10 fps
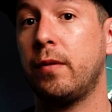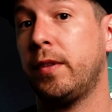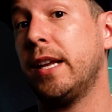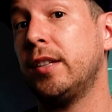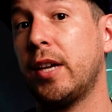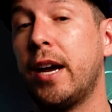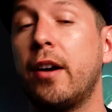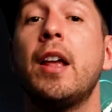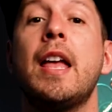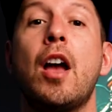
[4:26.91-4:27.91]
on the
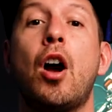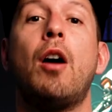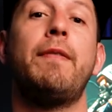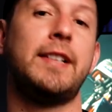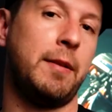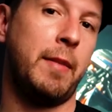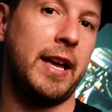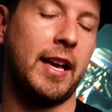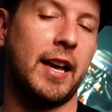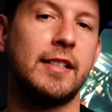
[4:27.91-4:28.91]
entire office in
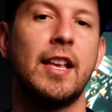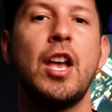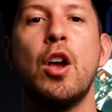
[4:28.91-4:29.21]
my case,